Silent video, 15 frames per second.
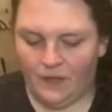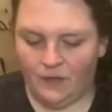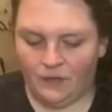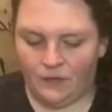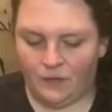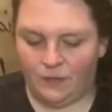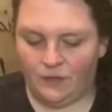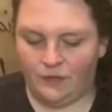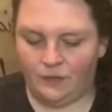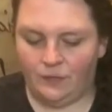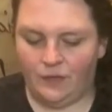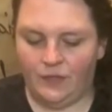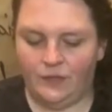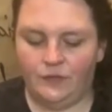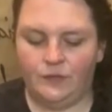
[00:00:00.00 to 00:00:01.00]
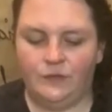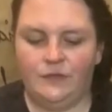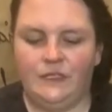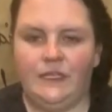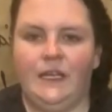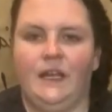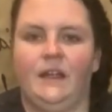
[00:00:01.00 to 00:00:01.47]
So what you want to do,
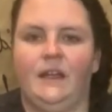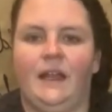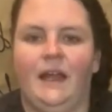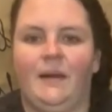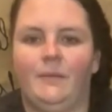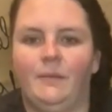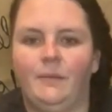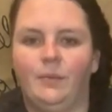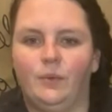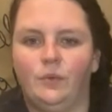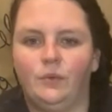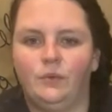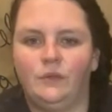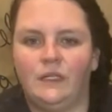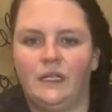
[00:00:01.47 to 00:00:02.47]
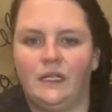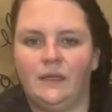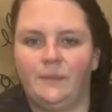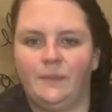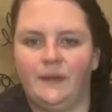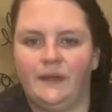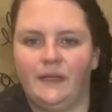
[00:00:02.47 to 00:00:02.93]
see how that pulls
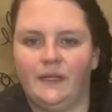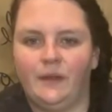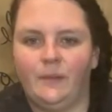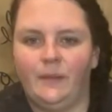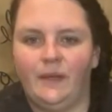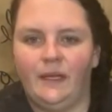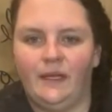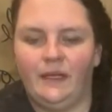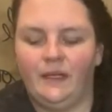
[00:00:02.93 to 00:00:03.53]
up a little bit?